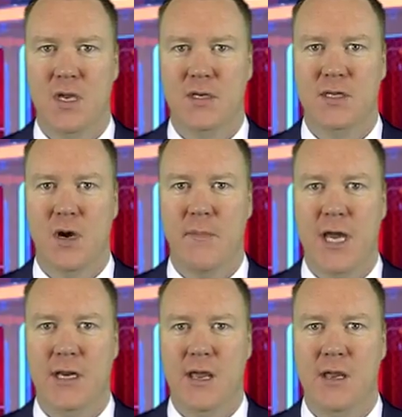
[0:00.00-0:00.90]
Until
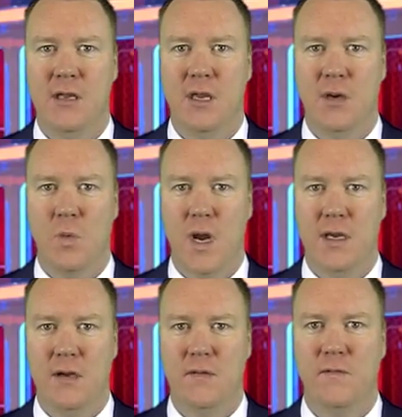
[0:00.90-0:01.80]
Monday, in
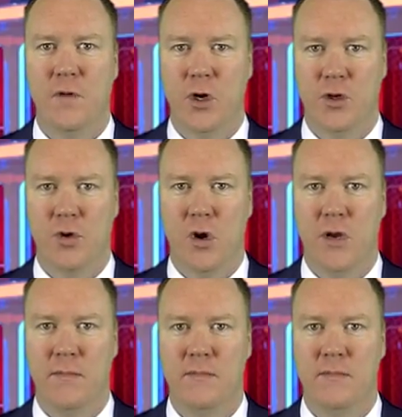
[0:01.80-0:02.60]
winning, Vernon Croy.